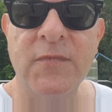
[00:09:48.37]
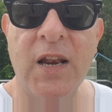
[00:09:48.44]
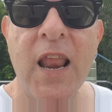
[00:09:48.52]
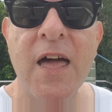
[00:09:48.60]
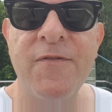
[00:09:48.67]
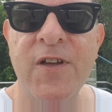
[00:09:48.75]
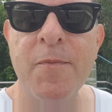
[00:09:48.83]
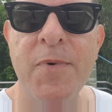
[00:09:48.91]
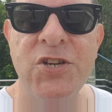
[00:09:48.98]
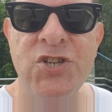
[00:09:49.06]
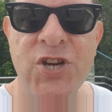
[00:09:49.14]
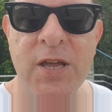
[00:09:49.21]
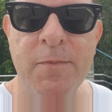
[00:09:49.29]
Life can be
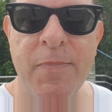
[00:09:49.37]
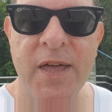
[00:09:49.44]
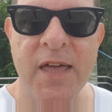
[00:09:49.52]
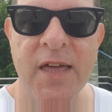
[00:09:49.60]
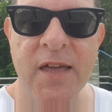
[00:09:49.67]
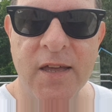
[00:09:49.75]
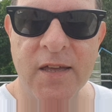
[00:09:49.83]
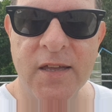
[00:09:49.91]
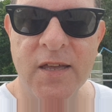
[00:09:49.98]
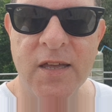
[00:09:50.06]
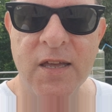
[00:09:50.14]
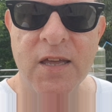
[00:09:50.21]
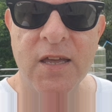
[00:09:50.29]
cheap here.
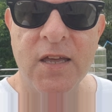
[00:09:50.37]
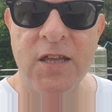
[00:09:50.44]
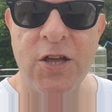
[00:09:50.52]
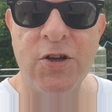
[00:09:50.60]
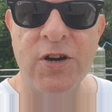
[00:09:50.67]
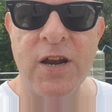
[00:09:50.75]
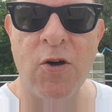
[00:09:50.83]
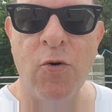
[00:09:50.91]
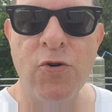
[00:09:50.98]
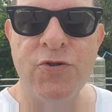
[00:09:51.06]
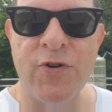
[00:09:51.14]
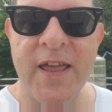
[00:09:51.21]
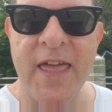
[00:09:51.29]
You can
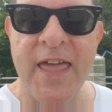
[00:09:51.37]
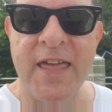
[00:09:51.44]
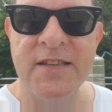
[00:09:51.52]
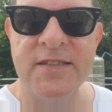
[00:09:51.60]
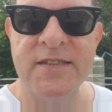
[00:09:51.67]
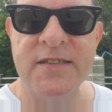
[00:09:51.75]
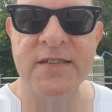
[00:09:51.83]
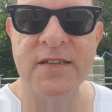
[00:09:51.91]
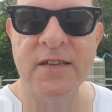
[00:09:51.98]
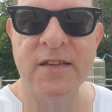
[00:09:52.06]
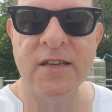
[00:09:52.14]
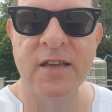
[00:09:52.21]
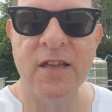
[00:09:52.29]
order a hit
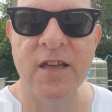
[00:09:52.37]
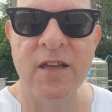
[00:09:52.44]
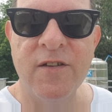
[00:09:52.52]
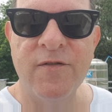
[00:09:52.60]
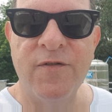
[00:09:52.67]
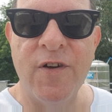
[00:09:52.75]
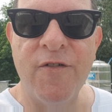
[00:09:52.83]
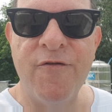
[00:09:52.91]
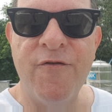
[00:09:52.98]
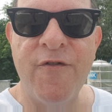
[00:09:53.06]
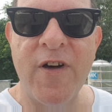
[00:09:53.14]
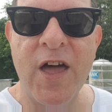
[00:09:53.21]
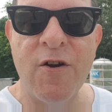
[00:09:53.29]
for
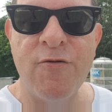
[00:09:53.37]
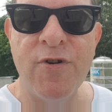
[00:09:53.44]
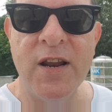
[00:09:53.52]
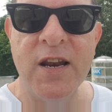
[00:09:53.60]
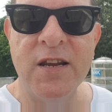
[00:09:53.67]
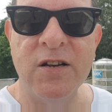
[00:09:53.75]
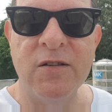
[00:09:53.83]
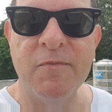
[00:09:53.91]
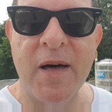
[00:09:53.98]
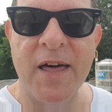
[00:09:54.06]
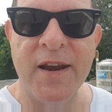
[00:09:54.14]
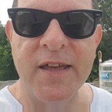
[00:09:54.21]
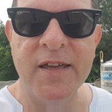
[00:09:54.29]
very little
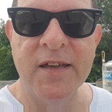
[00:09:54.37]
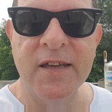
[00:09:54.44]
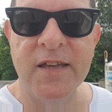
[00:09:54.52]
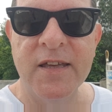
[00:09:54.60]
money.